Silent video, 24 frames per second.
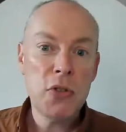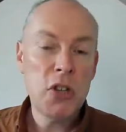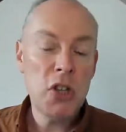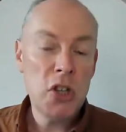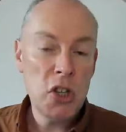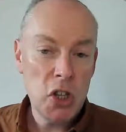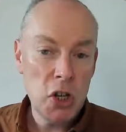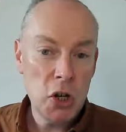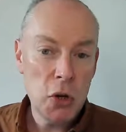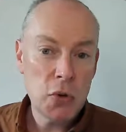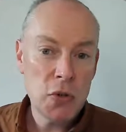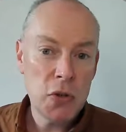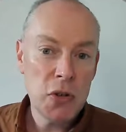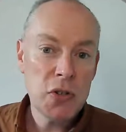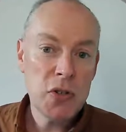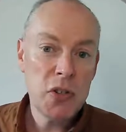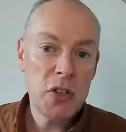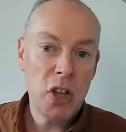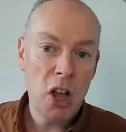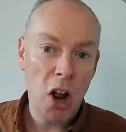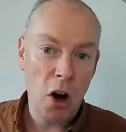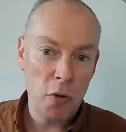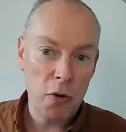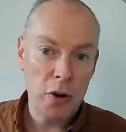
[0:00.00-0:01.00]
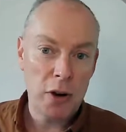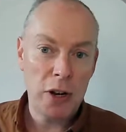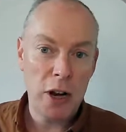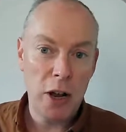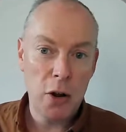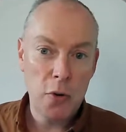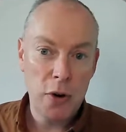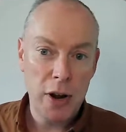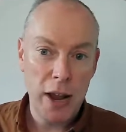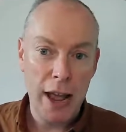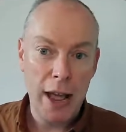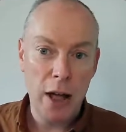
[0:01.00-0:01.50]
user's current
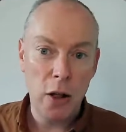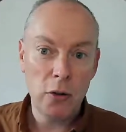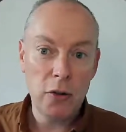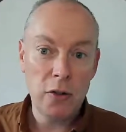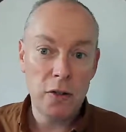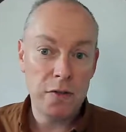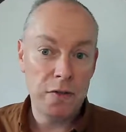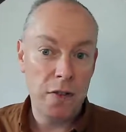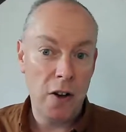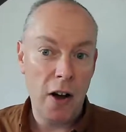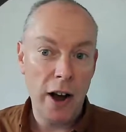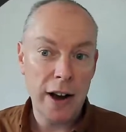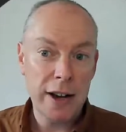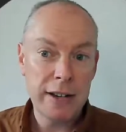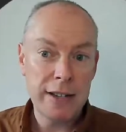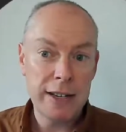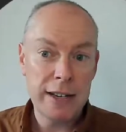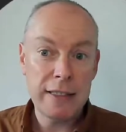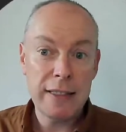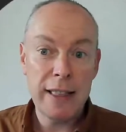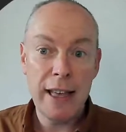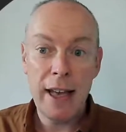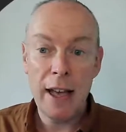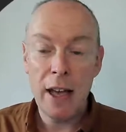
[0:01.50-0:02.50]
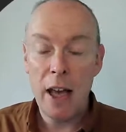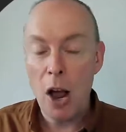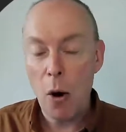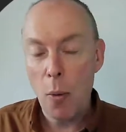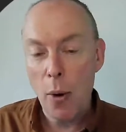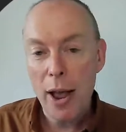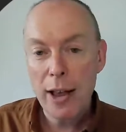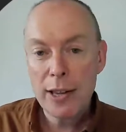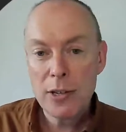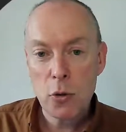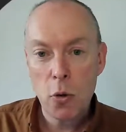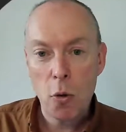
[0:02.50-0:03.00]
locale defined in their
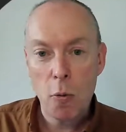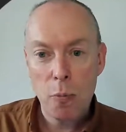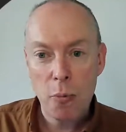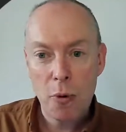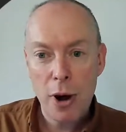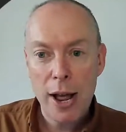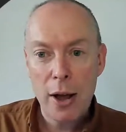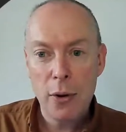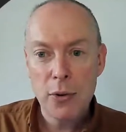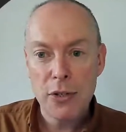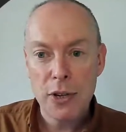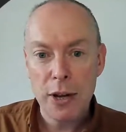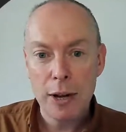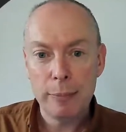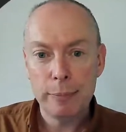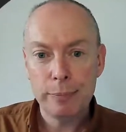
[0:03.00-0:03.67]
OS or browser.